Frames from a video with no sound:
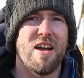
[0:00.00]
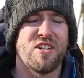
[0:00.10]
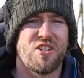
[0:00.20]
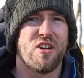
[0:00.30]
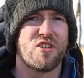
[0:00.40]

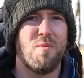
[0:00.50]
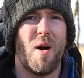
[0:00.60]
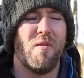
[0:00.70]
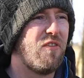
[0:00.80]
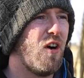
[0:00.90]
Right, so
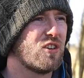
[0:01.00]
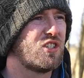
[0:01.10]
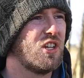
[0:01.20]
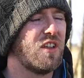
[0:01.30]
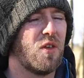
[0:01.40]
somewhat
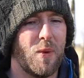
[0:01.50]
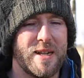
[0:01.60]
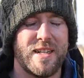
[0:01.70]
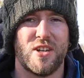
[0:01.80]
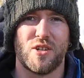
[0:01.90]
unfortunately the
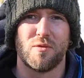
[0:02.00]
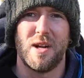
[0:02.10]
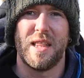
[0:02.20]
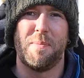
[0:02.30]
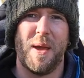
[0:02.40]
wind has
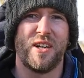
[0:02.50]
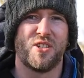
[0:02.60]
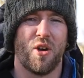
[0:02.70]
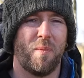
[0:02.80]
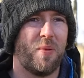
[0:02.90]
really
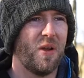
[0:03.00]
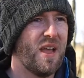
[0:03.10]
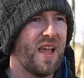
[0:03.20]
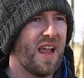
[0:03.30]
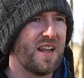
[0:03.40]
picked up
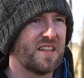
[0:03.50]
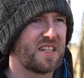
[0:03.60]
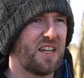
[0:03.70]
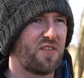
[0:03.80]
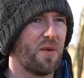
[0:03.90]
in this
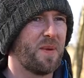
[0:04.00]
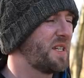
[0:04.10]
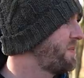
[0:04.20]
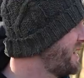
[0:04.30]
last few minutes.